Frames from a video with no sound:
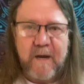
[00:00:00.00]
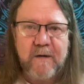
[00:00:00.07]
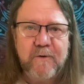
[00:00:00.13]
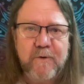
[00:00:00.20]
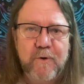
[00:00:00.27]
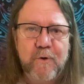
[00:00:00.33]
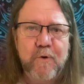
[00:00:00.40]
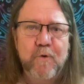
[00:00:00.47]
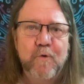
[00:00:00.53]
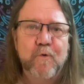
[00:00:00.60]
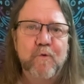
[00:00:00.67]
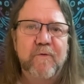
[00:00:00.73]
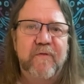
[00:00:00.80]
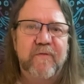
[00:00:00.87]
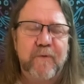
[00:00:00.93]

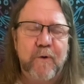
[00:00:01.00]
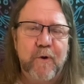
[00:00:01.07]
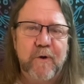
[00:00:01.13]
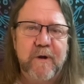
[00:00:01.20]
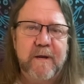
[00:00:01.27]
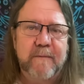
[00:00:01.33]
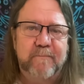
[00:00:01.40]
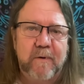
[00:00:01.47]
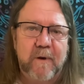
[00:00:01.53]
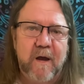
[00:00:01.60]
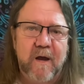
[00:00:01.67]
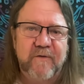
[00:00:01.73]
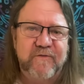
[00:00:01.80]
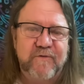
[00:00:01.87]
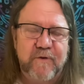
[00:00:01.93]
new 30
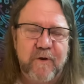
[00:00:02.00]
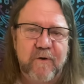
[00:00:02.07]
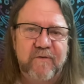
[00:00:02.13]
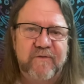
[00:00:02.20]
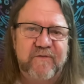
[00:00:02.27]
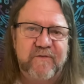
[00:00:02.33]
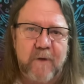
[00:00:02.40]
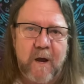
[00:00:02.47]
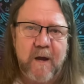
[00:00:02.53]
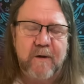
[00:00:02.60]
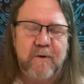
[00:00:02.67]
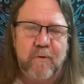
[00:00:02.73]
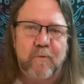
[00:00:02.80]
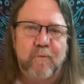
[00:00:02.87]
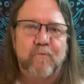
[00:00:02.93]
plus year
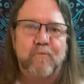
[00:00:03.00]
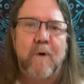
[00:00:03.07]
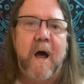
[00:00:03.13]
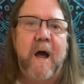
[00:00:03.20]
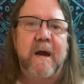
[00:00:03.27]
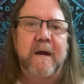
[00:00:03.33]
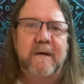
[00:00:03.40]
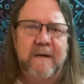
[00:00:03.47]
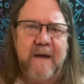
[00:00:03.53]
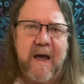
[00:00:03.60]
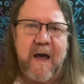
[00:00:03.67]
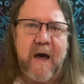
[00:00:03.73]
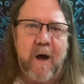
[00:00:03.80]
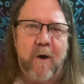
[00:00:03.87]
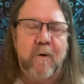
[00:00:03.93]
cycle right
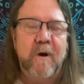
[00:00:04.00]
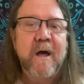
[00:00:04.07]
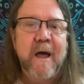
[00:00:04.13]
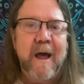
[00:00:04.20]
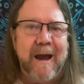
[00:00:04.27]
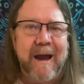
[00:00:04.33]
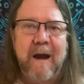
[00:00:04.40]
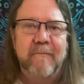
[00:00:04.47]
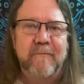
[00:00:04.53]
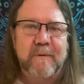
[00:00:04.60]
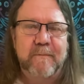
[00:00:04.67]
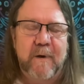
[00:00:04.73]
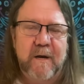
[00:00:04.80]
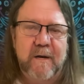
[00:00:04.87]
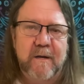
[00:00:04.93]
now.
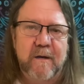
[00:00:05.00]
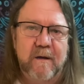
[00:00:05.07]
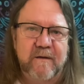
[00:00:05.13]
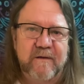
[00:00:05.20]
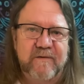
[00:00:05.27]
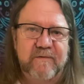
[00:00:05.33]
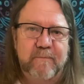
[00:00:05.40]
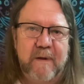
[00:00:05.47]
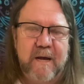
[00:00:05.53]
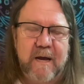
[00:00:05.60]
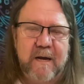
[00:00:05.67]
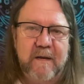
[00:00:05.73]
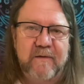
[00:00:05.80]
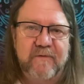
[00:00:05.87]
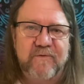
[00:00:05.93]
Everybody on this
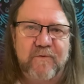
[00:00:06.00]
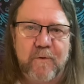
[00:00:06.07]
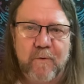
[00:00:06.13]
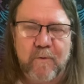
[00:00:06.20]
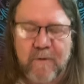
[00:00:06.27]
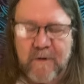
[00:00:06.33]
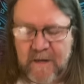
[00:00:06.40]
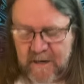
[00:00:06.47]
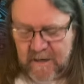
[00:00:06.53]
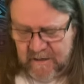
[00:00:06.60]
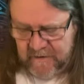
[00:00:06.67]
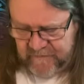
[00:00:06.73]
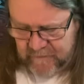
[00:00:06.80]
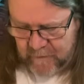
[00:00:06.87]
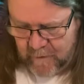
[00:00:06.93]
planet. So
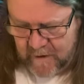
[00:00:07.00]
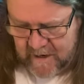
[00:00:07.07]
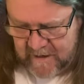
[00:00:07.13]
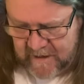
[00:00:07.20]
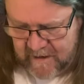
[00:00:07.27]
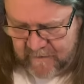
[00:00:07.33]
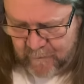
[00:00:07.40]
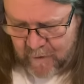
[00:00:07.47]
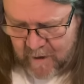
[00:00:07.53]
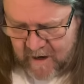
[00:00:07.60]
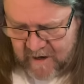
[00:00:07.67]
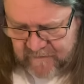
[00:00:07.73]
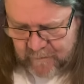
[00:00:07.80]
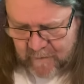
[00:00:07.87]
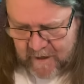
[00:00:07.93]
let's go ahead and have our
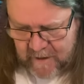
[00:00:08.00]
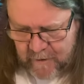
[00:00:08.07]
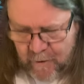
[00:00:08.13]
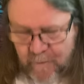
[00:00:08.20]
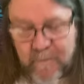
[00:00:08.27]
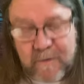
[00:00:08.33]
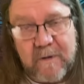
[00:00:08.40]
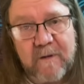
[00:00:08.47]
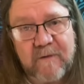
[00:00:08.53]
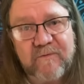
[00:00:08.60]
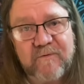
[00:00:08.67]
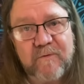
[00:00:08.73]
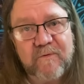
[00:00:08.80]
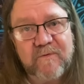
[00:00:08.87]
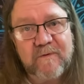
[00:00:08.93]
eyes wide open. Let's
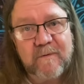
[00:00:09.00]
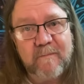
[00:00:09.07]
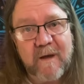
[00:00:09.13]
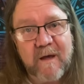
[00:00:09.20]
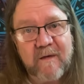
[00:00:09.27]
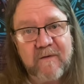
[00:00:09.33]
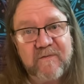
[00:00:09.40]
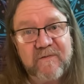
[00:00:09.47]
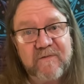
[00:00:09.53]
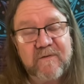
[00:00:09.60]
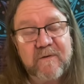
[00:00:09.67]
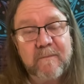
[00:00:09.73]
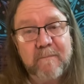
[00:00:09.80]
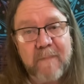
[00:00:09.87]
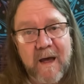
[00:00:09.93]
choose the best
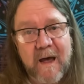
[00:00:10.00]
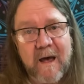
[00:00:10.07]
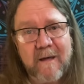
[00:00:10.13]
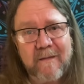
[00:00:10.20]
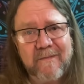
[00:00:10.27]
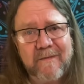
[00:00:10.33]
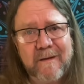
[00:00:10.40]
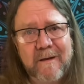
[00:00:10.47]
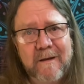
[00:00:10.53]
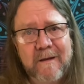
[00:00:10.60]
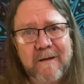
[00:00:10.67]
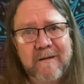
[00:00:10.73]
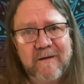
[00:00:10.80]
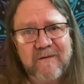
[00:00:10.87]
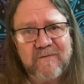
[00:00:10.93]
path
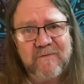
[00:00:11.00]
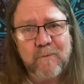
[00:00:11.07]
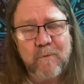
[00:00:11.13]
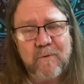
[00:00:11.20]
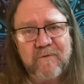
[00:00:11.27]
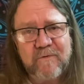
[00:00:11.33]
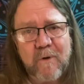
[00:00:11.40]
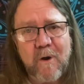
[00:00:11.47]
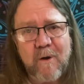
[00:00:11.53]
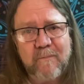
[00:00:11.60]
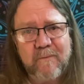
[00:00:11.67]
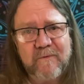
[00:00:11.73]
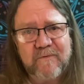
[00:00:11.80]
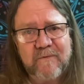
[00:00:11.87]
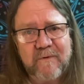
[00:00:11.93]
that Source
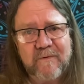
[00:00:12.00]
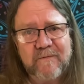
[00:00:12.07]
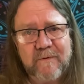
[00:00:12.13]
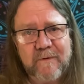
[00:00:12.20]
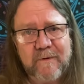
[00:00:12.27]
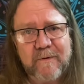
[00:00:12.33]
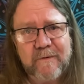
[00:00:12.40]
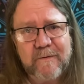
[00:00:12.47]
offers us, huh?